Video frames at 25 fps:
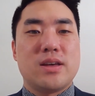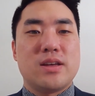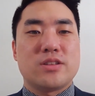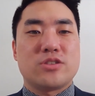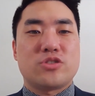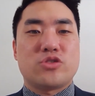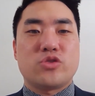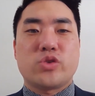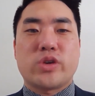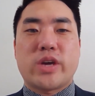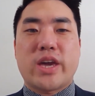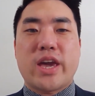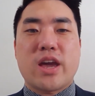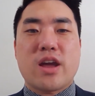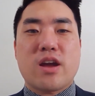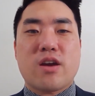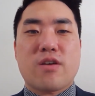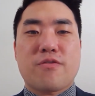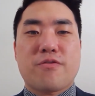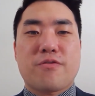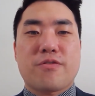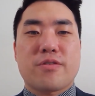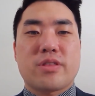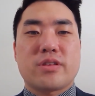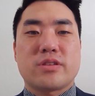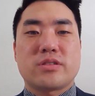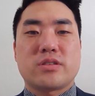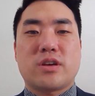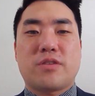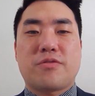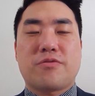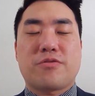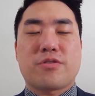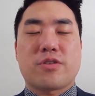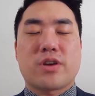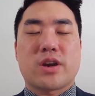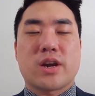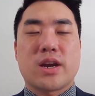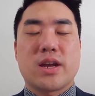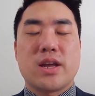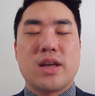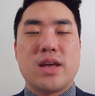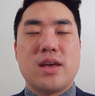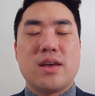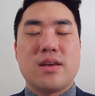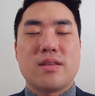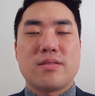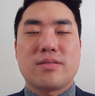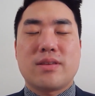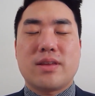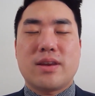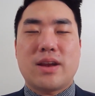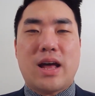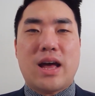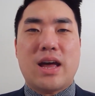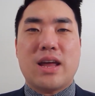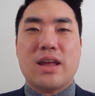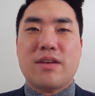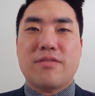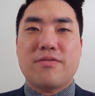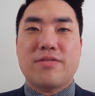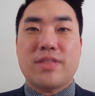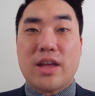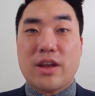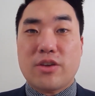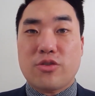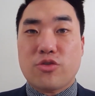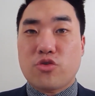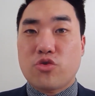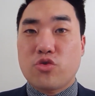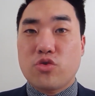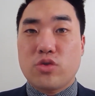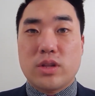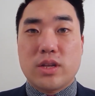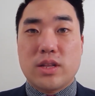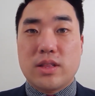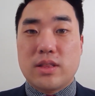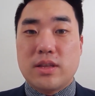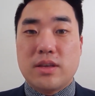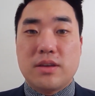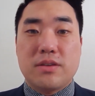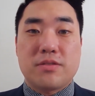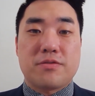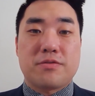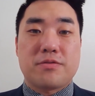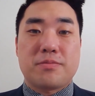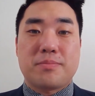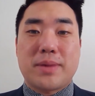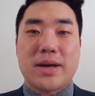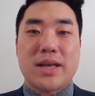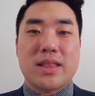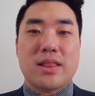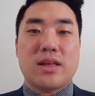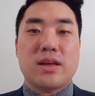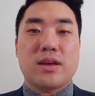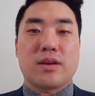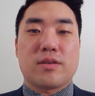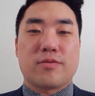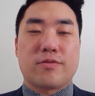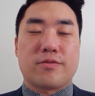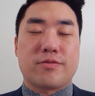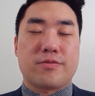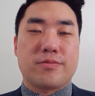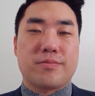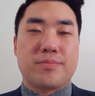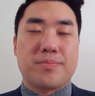to care for the suffering, then I have not truly lived my life.